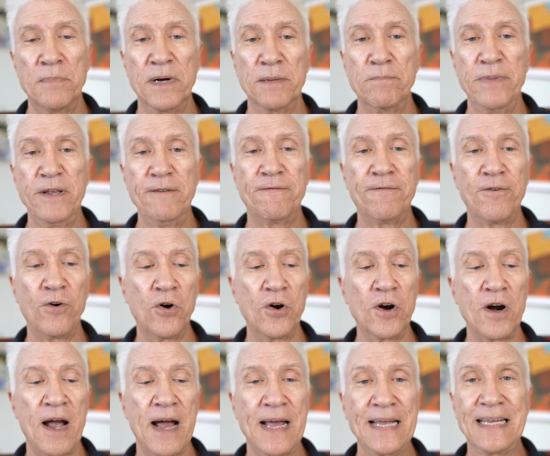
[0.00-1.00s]
But
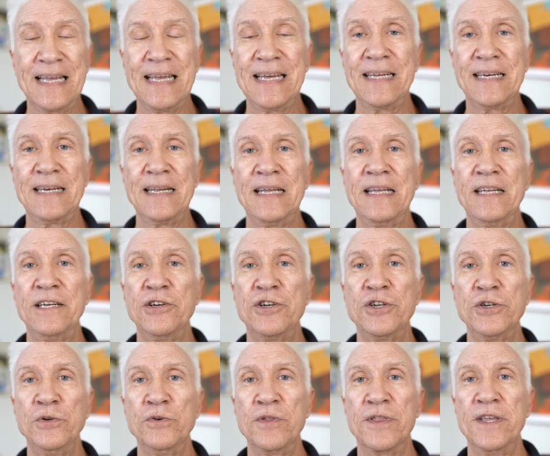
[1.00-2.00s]
before I get
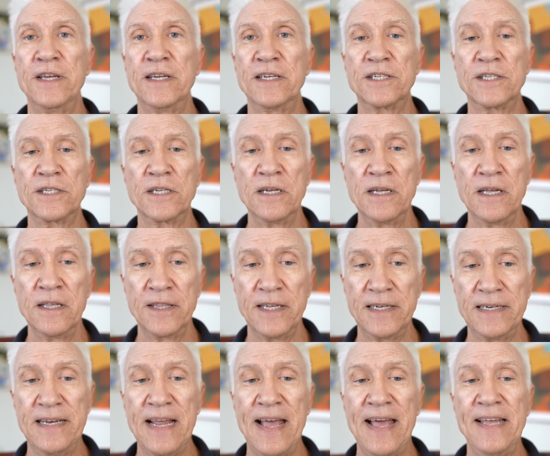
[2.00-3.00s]
into this,
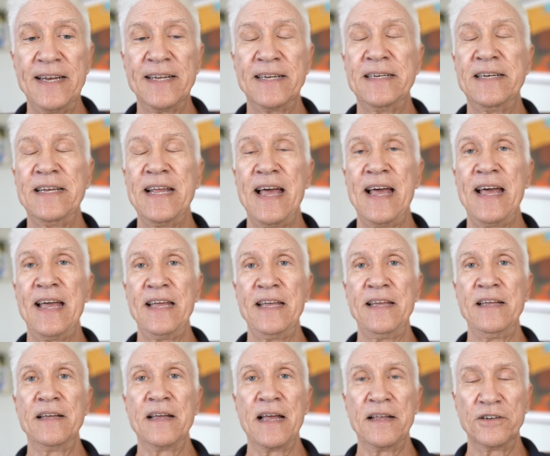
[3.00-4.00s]
the
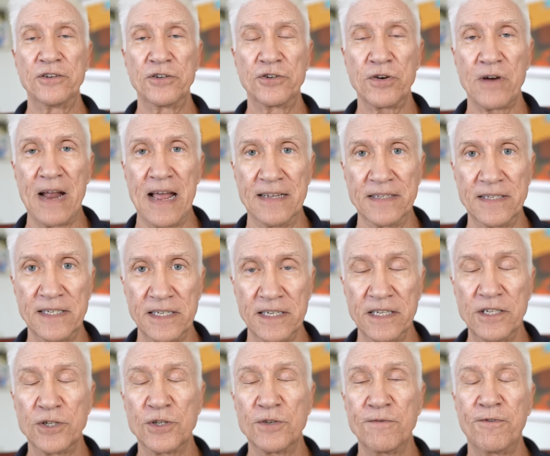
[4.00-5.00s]
day-to-day
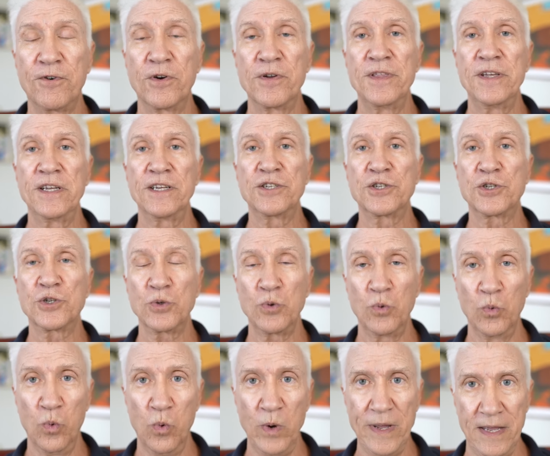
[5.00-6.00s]
transits for this
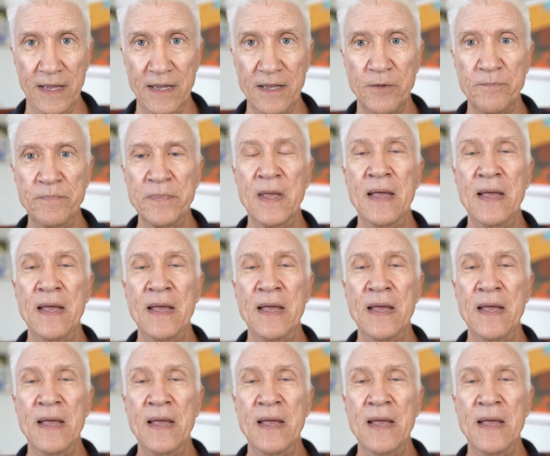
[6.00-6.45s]
week,